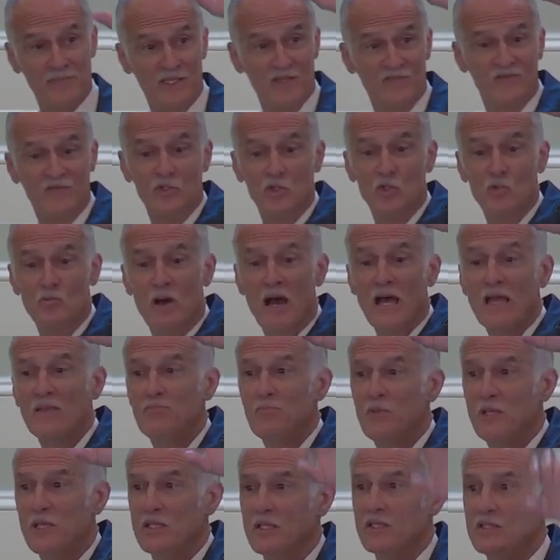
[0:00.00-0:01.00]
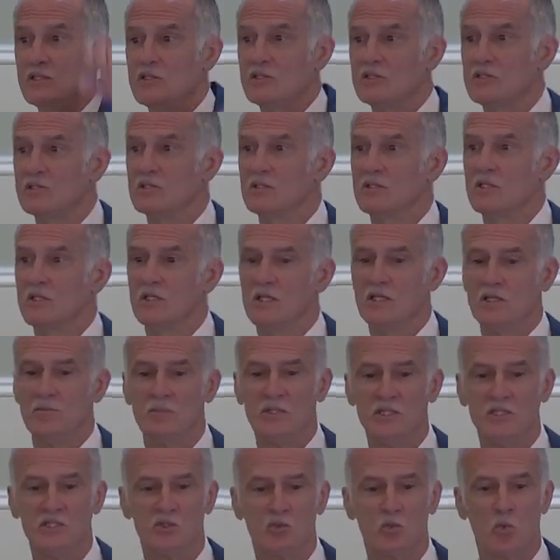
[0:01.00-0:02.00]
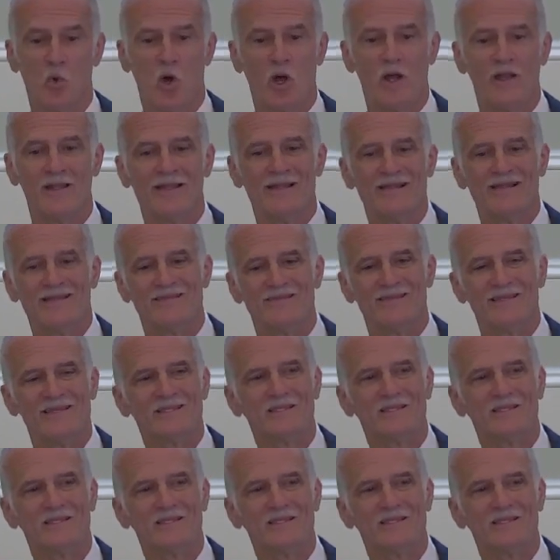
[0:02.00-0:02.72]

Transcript: I'm giving you my peace, it means what?